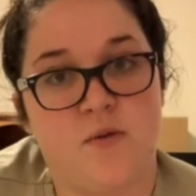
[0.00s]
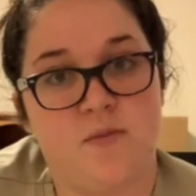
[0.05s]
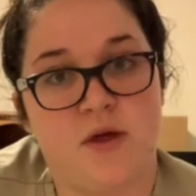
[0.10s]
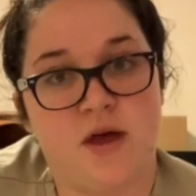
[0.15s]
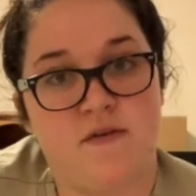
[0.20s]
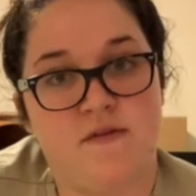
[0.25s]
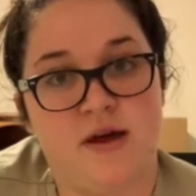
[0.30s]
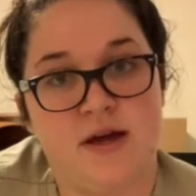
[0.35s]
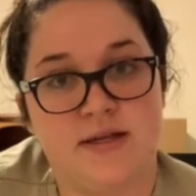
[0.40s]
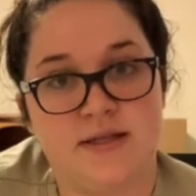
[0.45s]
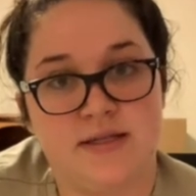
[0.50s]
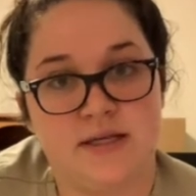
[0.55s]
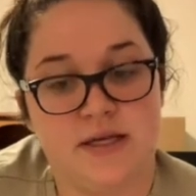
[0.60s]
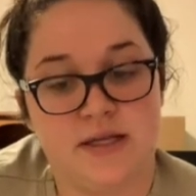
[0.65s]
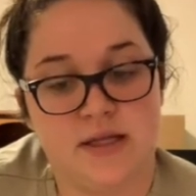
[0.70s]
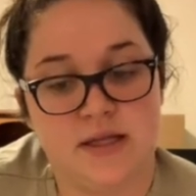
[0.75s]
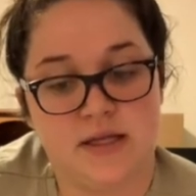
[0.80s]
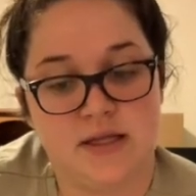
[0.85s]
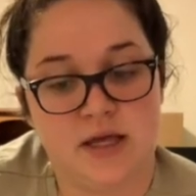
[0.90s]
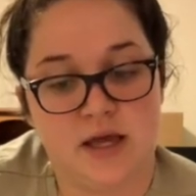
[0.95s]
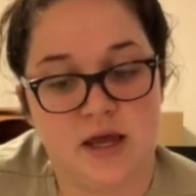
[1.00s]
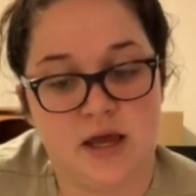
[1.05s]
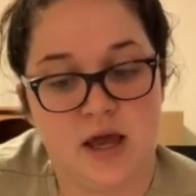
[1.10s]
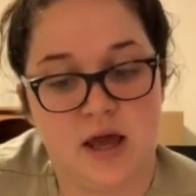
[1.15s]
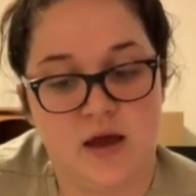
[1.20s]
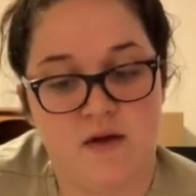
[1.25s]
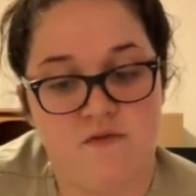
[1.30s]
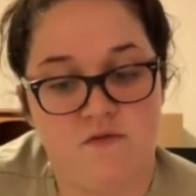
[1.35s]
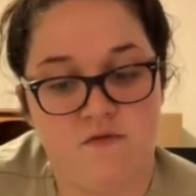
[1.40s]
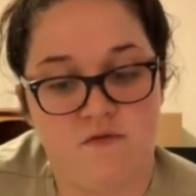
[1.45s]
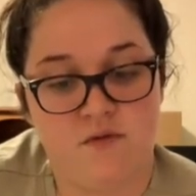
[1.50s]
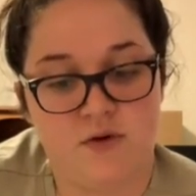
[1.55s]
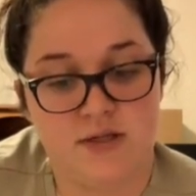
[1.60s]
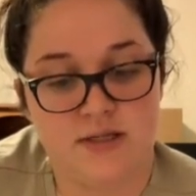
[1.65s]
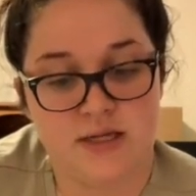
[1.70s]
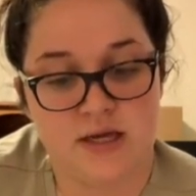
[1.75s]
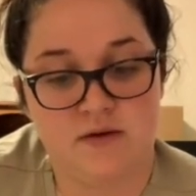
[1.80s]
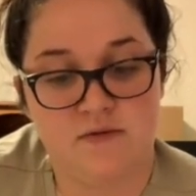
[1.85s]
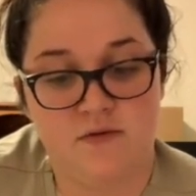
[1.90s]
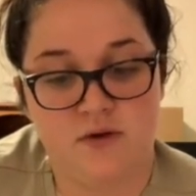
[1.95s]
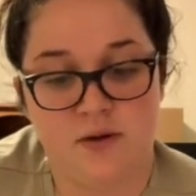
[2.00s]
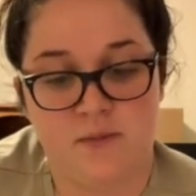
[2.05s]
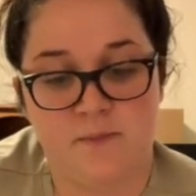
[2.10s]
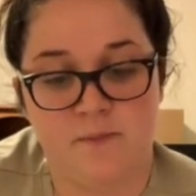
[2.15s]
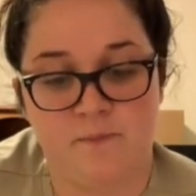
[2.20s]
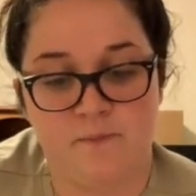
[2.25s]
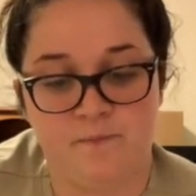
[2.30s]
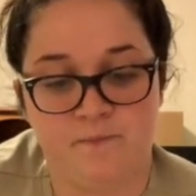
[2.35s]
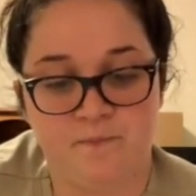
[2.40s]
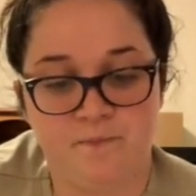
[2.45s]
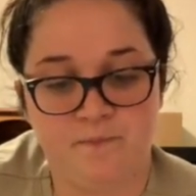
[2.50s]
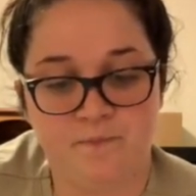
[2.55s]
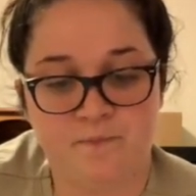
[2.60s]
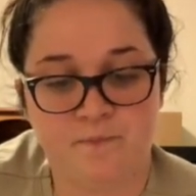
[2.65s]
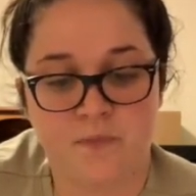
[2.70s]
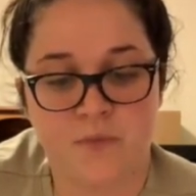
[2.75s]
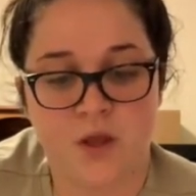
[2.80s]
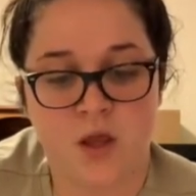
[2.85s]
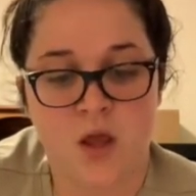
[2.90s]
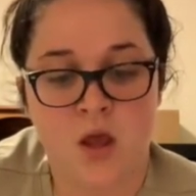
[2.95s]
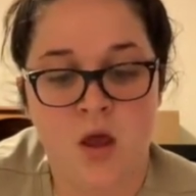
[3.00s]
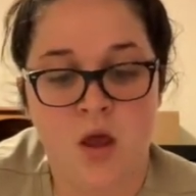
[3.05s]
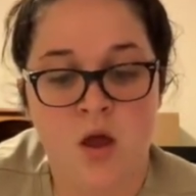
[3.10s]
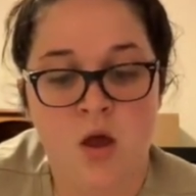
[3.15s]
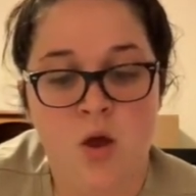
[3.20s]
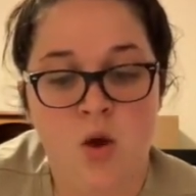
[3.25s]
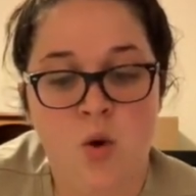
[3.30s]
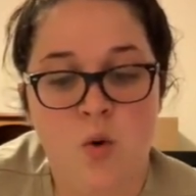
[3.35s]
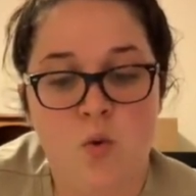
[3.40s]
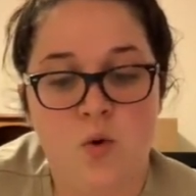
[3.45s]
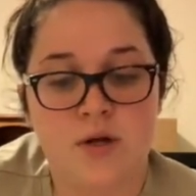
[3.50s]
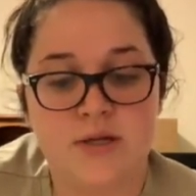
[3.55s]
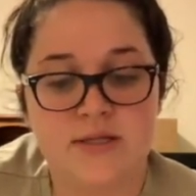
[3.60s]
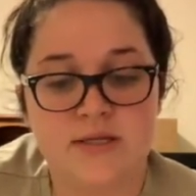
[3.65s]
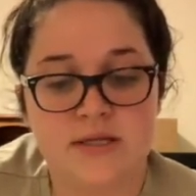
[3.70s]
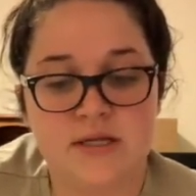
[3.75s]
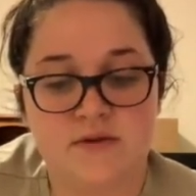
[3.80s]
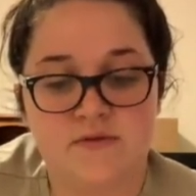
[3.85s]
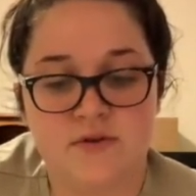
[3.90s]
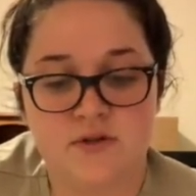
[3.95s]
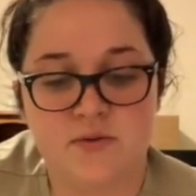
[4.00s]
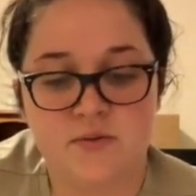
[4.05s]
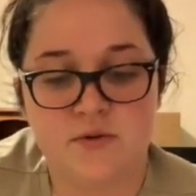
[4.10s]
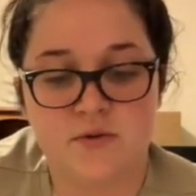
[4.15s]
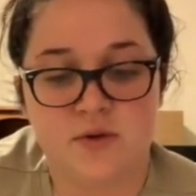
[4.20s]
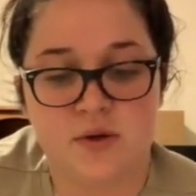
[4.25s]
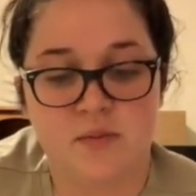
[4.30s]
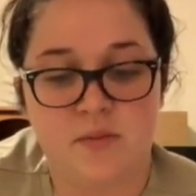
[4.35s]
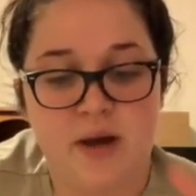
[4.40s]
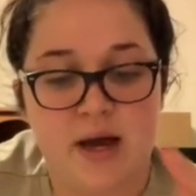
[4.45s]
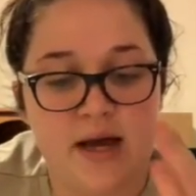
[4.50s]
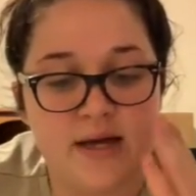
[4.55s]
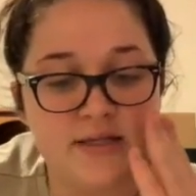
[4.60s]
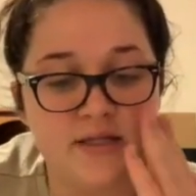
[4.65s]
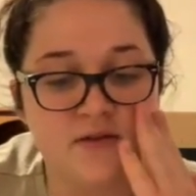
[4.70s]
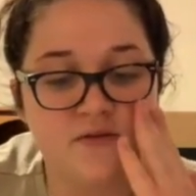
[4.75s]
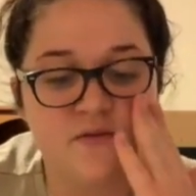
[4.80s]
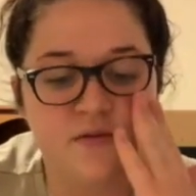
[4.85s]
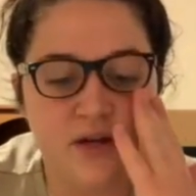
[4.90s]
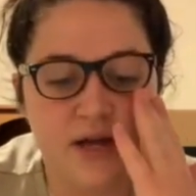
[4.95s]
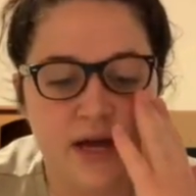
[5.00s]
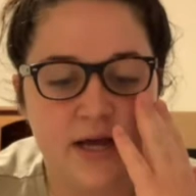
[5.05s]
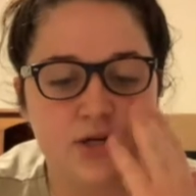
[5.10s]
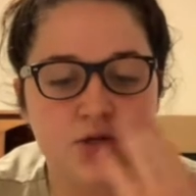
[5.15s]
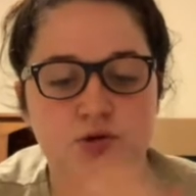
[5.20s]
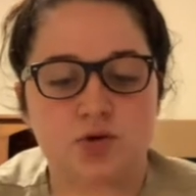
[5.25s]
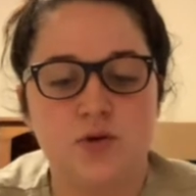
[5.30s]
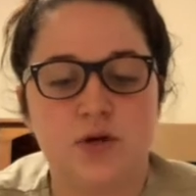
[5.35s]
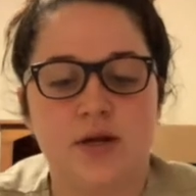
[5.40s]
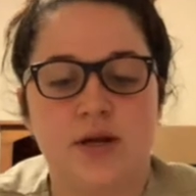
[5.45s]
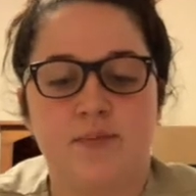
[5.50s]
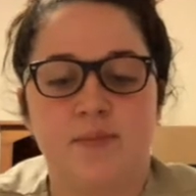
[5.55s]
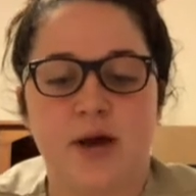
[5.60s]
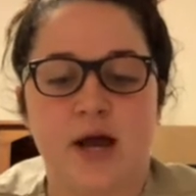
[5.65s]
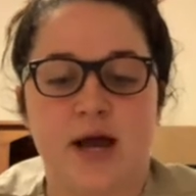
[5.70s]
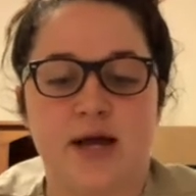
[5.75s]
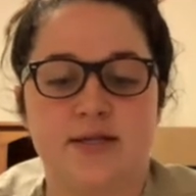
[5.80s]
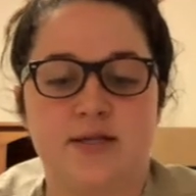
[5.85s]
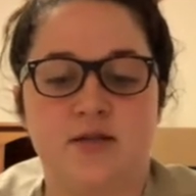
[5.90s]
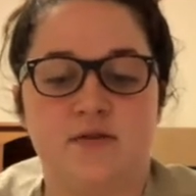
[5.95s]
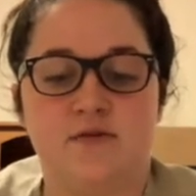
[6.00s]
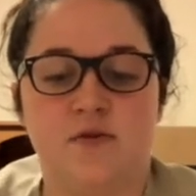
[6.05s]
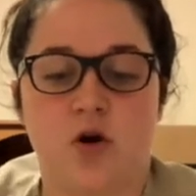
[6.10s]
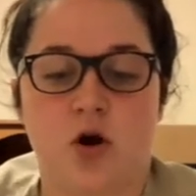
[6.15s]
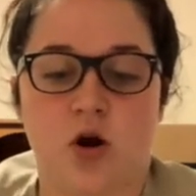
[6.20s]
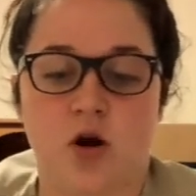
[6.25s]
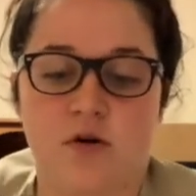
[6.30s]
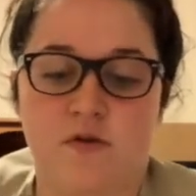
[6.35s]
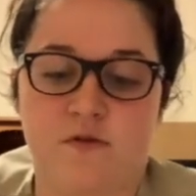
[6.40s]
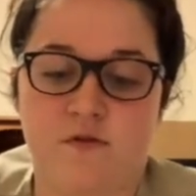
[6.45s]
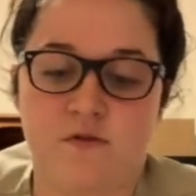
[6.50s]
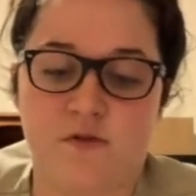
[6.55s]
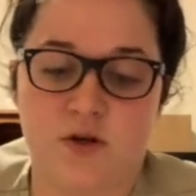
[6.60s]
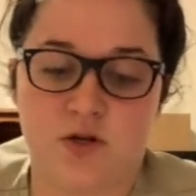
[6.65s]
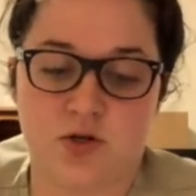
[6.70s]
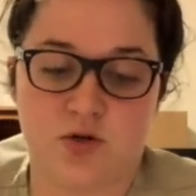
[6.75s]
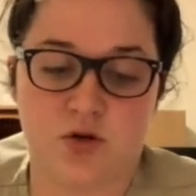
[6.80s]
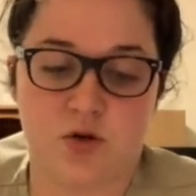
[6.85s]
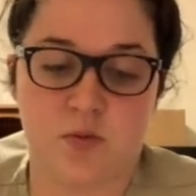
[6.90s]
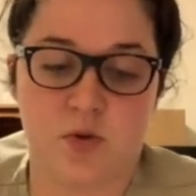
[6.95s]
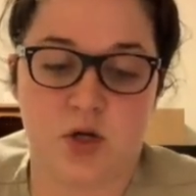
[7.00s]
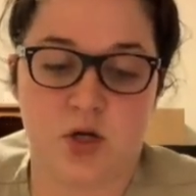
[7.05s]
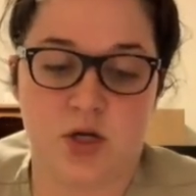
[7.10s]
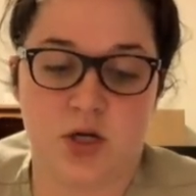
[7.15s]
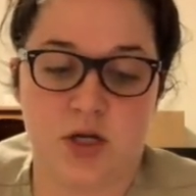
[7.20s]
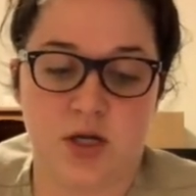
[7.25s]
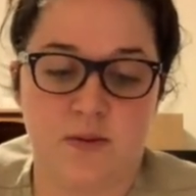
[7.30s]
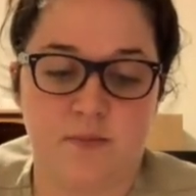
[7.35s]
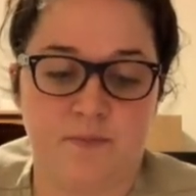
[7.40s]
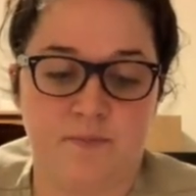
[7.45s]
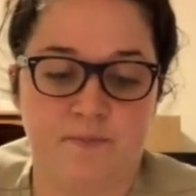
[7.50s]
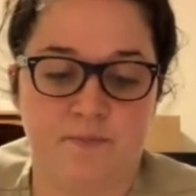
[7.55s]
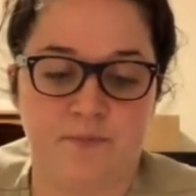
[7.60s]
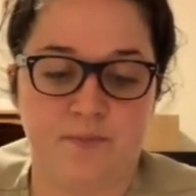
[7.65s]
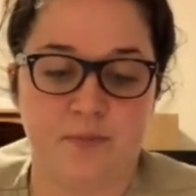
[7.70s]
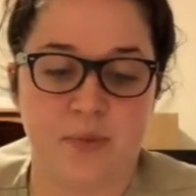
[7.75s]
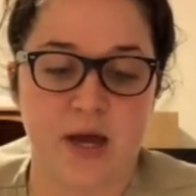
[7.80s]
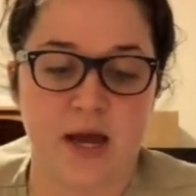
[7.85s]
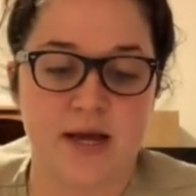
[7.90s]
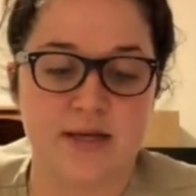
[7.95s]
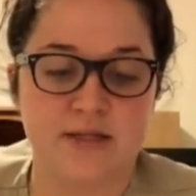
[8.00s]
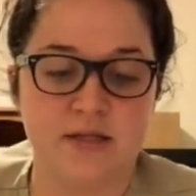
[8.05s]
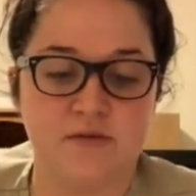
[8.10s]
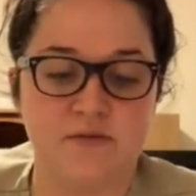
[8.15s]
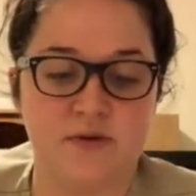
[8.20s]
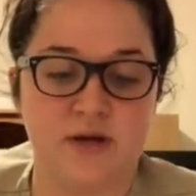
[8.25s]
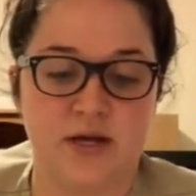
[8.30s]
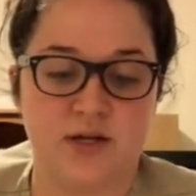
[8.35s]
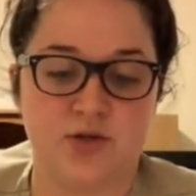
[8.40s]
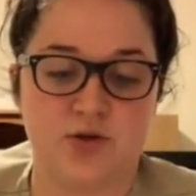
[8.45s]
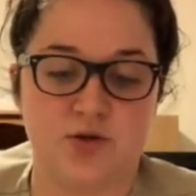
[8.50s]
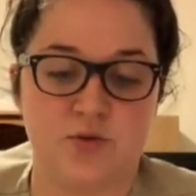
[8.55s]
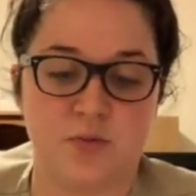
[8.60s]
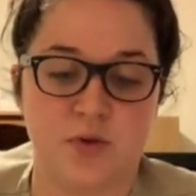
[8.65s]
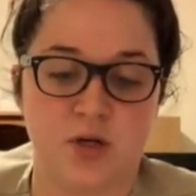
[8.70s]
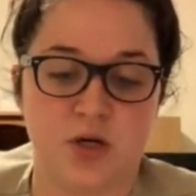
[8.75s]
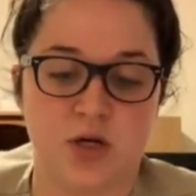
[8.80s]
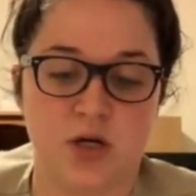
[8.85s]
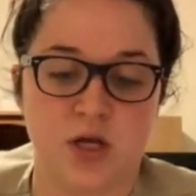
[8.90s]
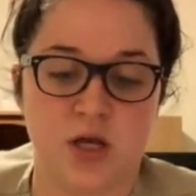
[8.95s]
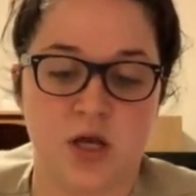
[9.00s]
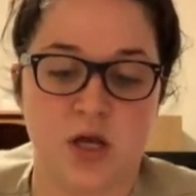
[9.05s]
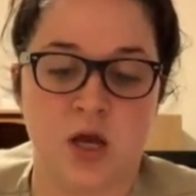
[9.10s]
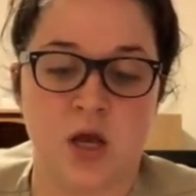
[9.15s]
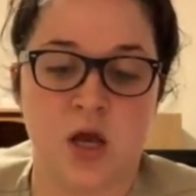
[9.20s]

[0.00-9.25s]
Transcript: that vaccine that they have received. What is the difference between passive natural and passive artificial immunity? Passive natural immunity